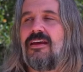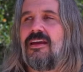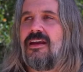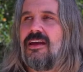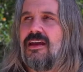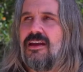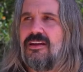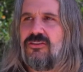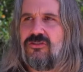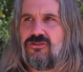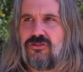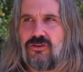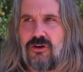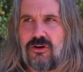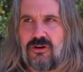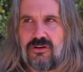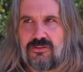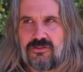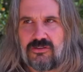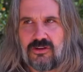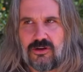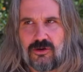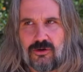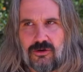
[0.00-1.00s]
And Shuka
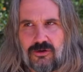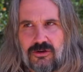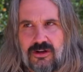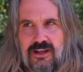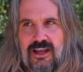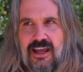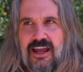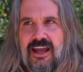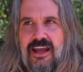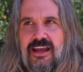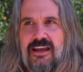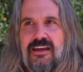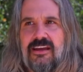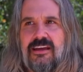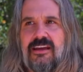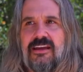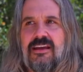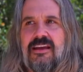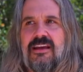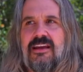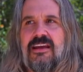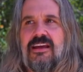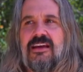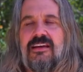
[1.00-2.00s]
said, okay.
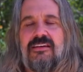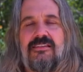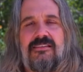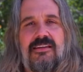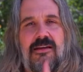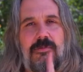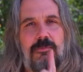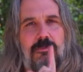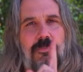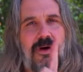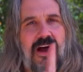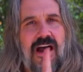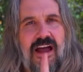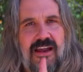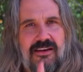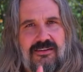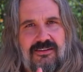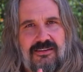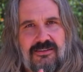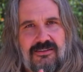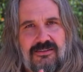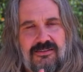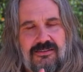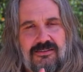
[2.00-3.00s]
He said,
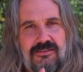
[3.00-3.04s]
but